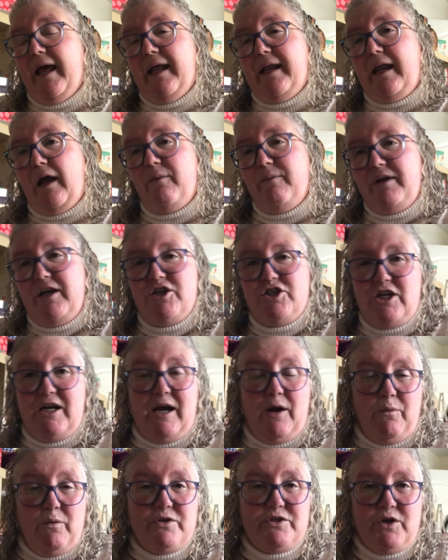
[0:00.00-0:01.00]
Now initially
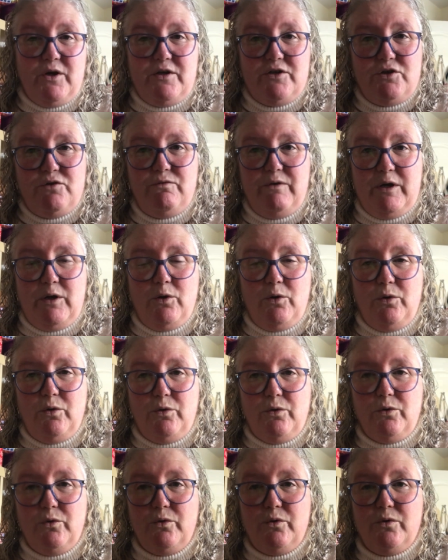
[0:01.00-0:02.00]
I was going to
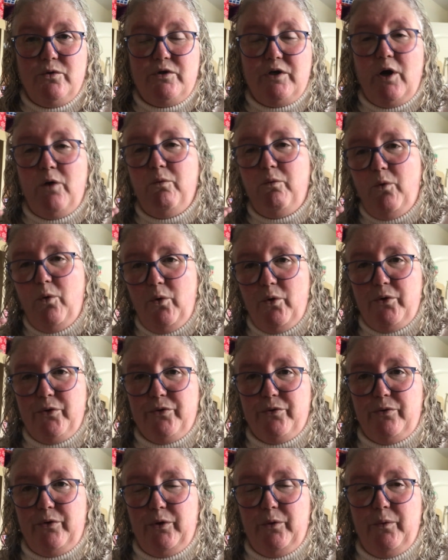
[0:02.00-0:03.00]
record a
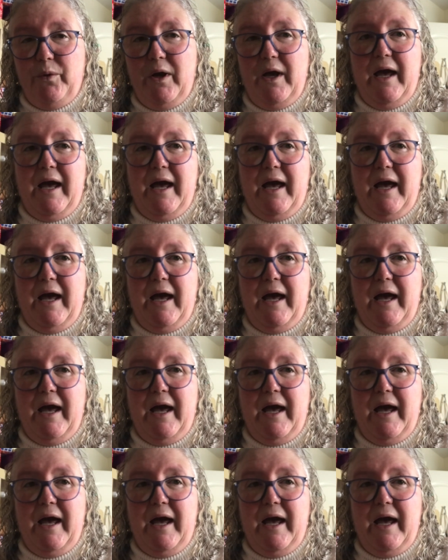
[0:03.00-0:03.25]
walkthrough